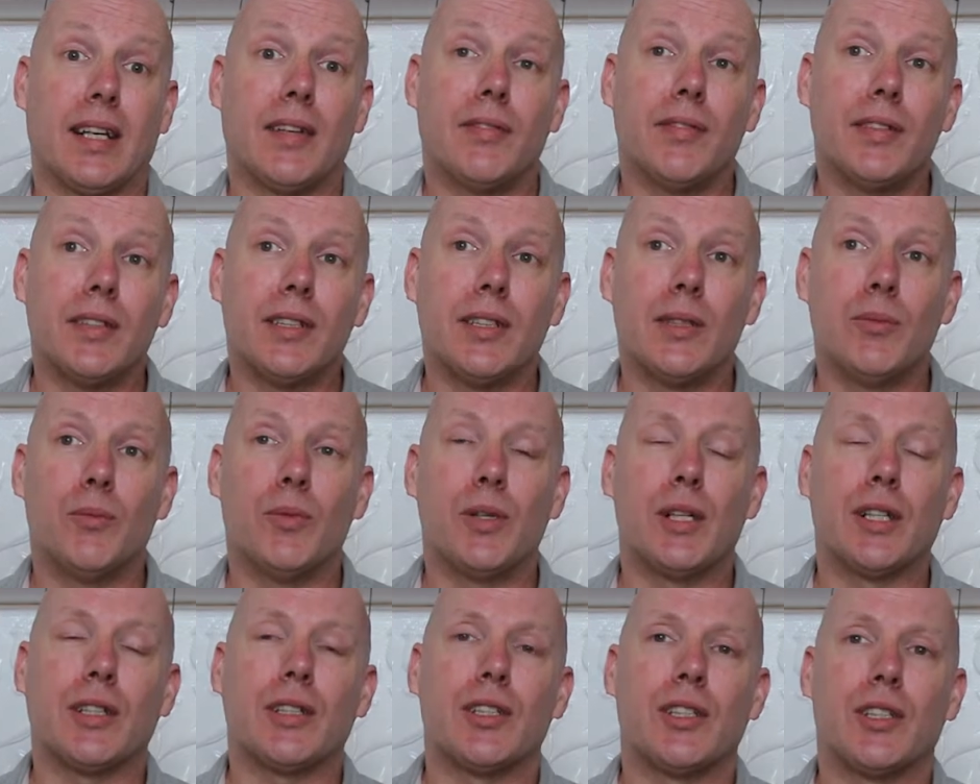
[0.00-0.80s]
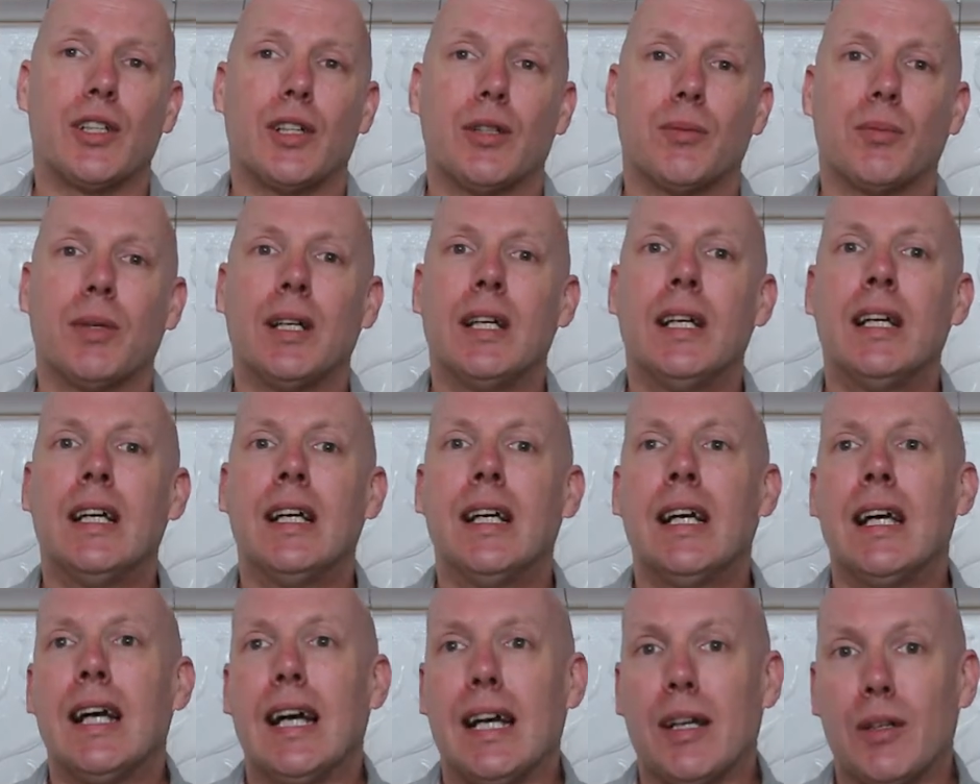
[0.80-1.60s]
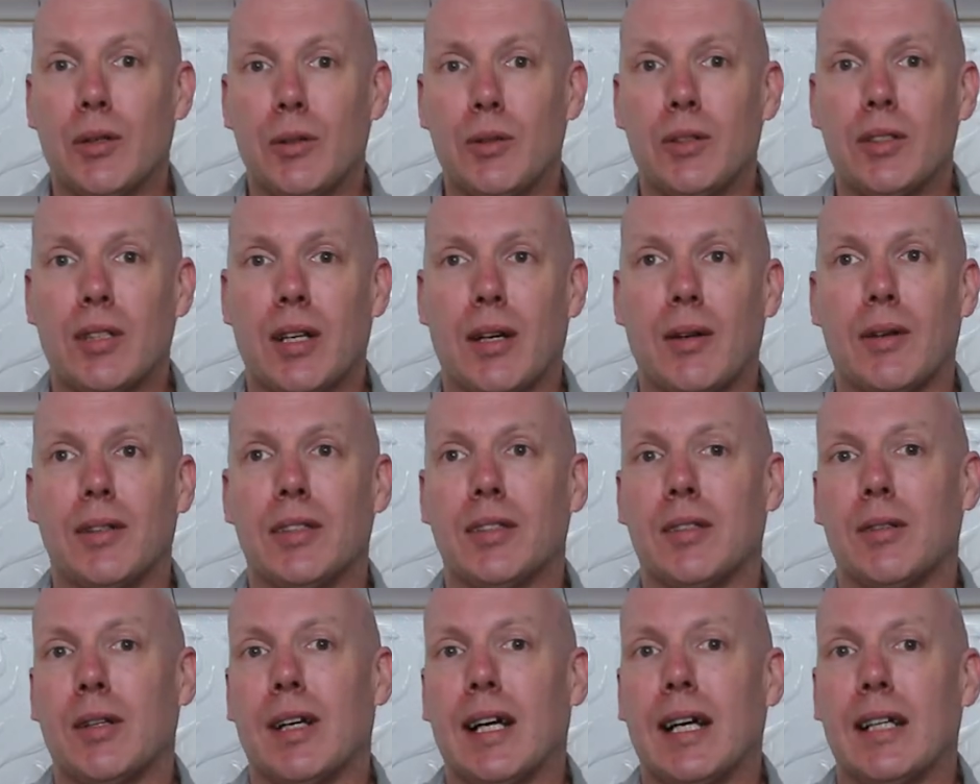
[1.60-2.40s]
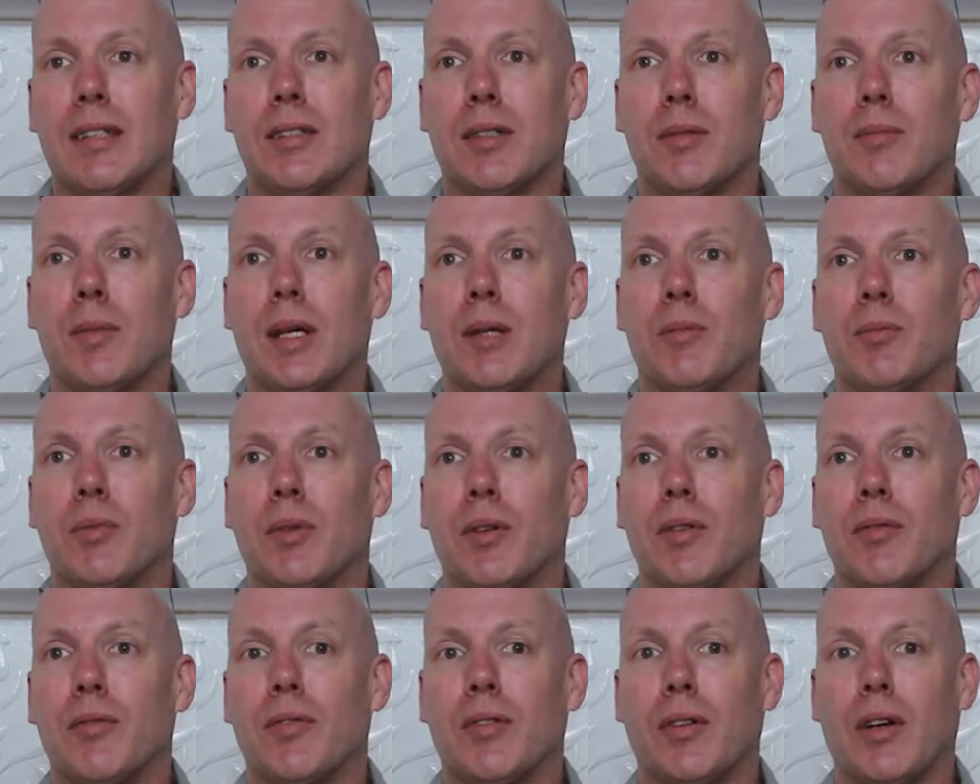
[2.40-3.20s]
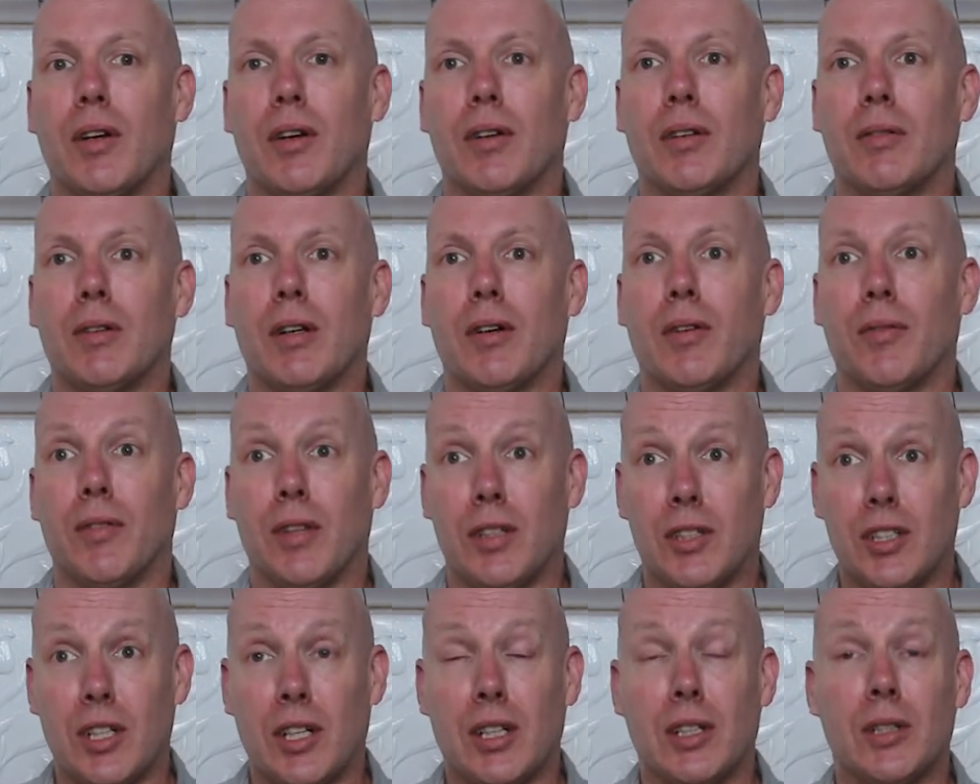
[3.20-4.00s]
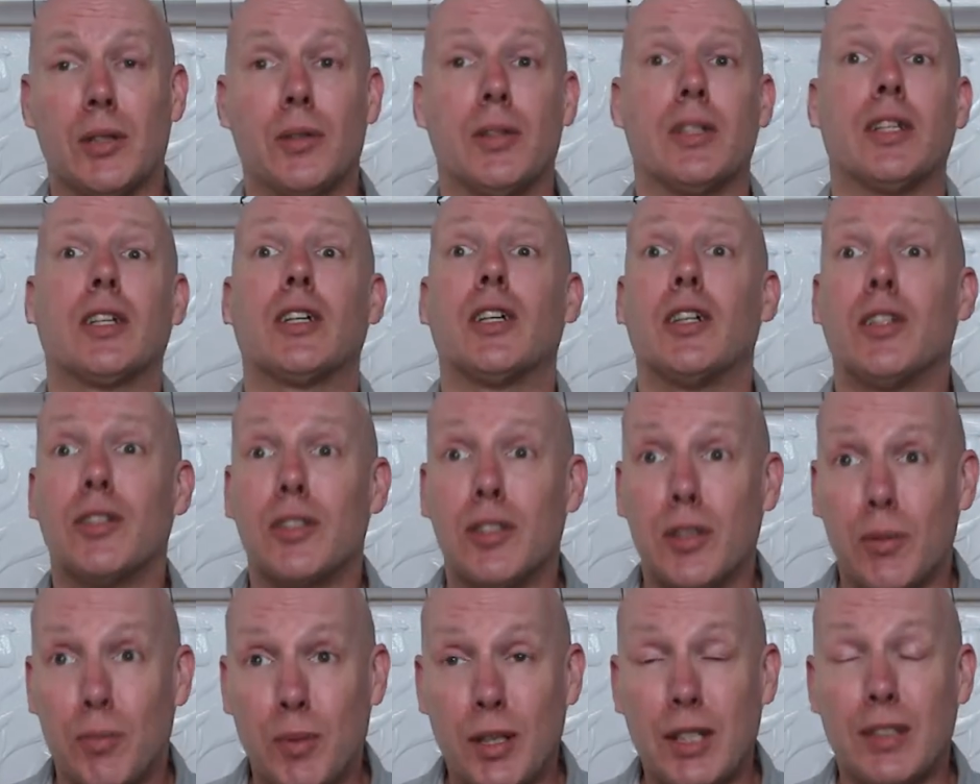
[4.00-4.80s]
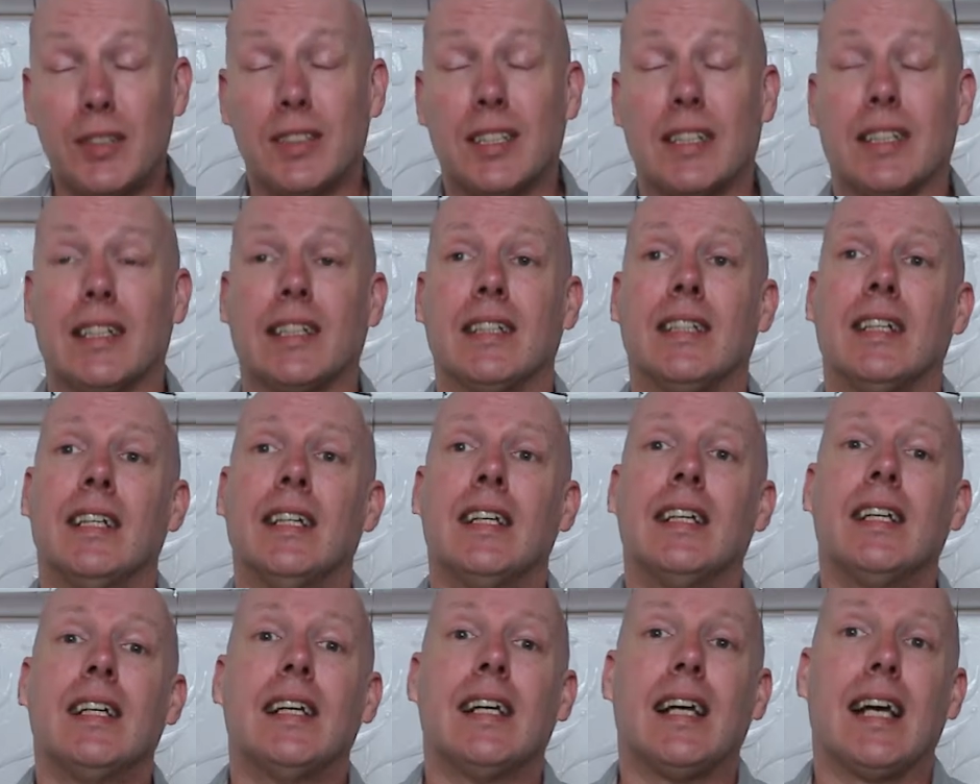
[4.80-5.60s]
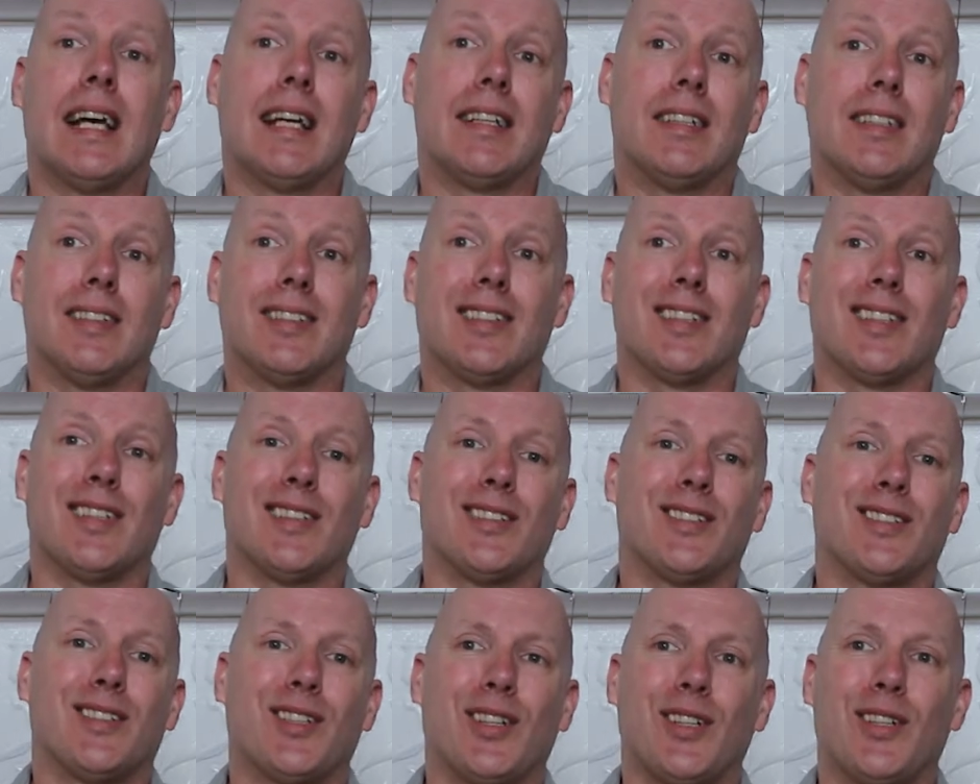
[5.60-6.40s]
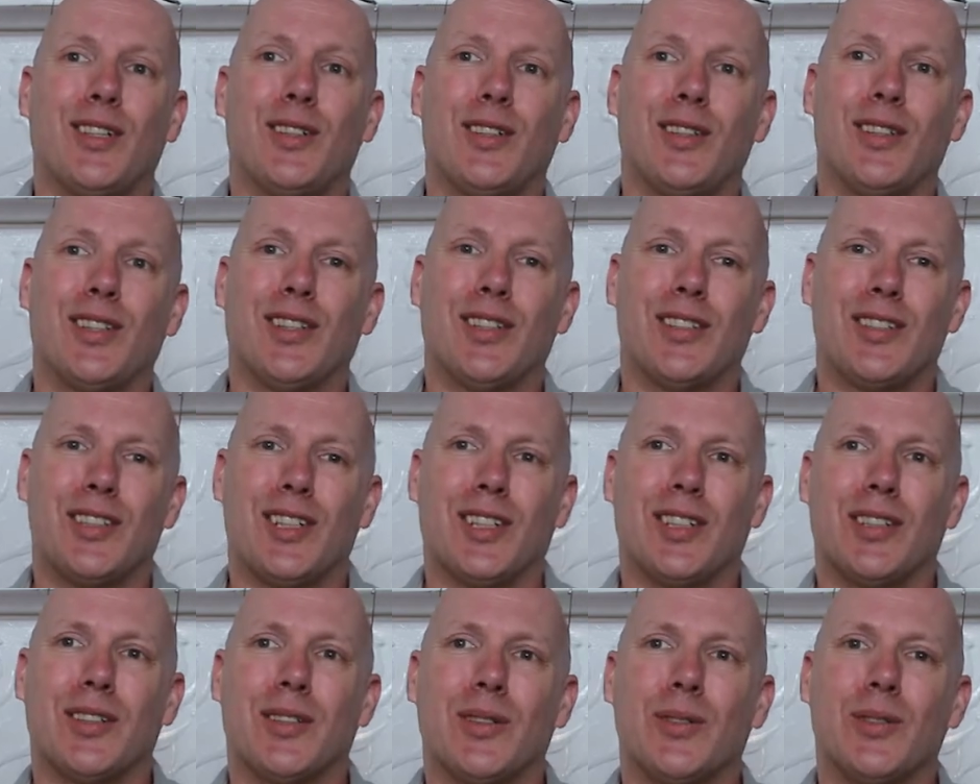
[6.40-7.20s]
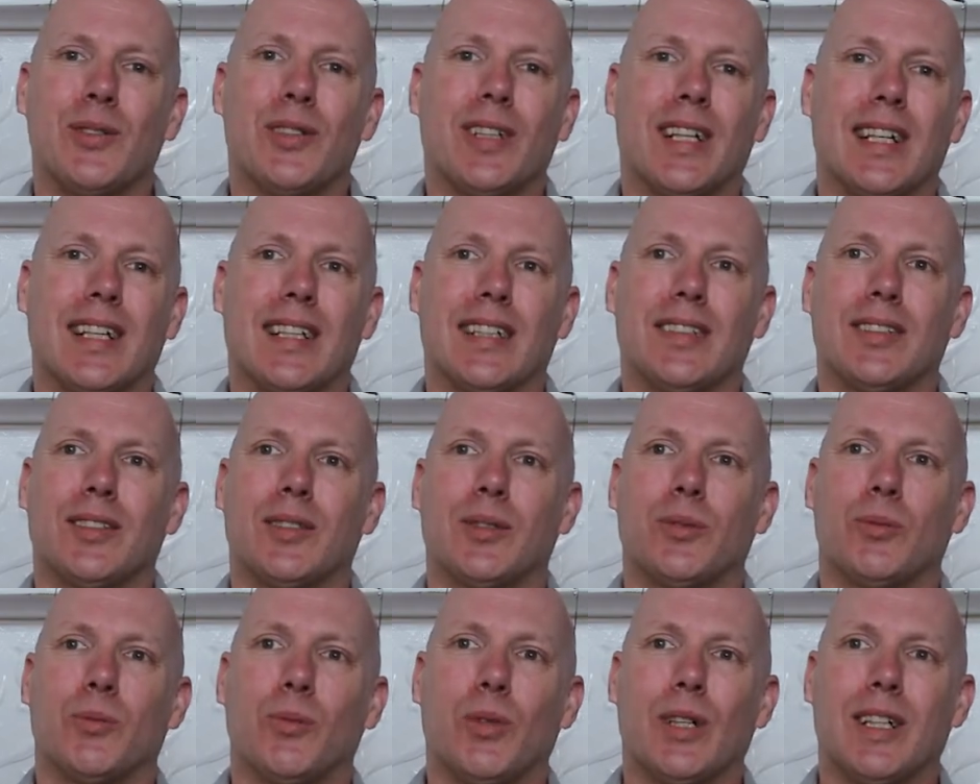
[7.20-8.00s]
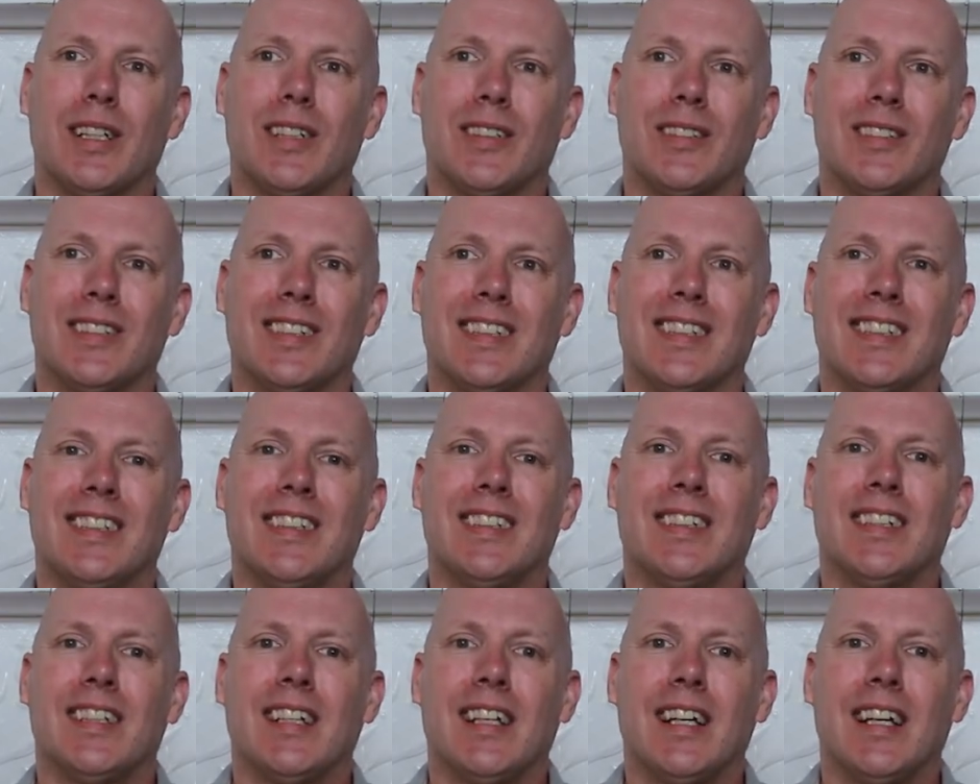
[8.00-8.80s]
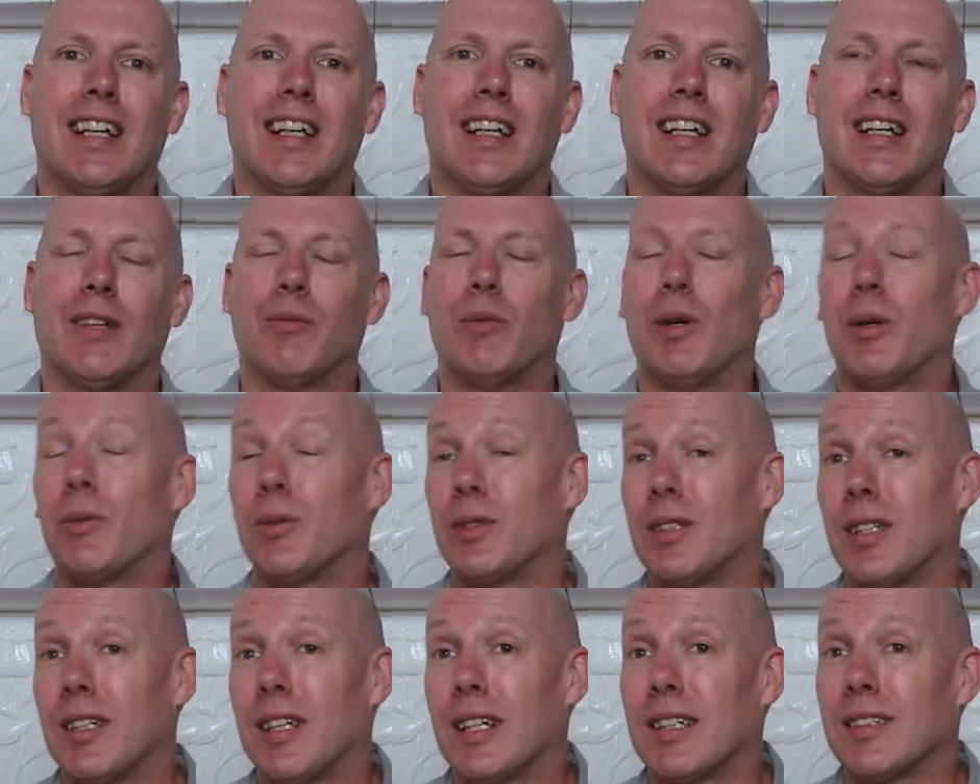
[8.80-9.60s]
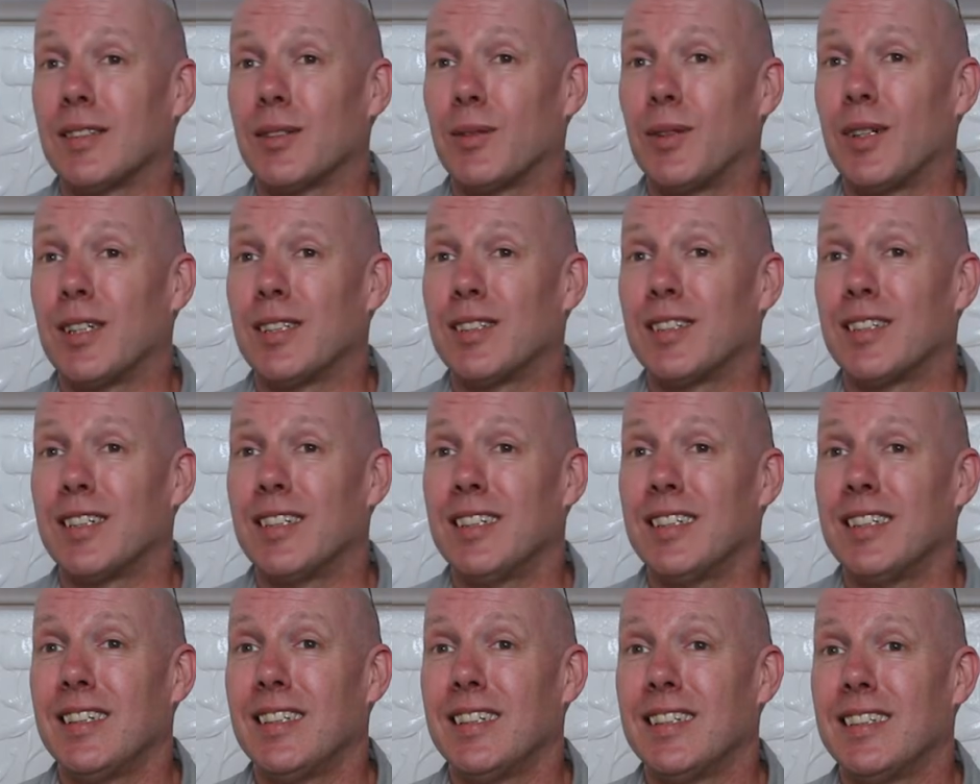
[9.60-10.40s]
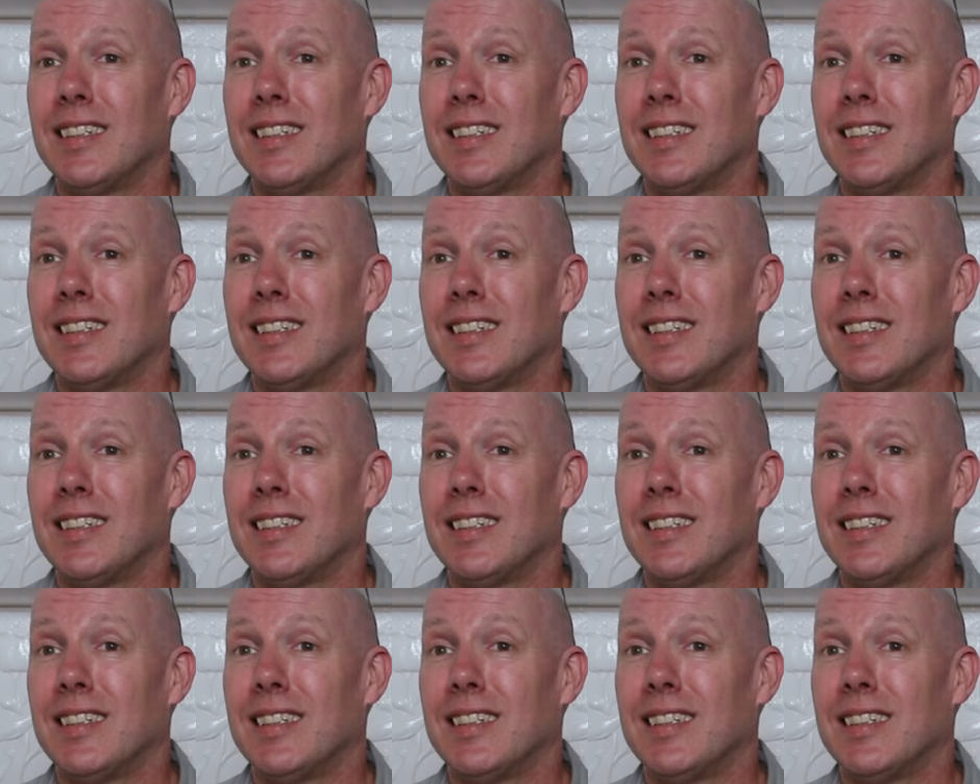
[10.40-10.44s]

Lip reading: African workshop, and also as a member of the journal and a contributing editor to the journal as well. And what was the next question?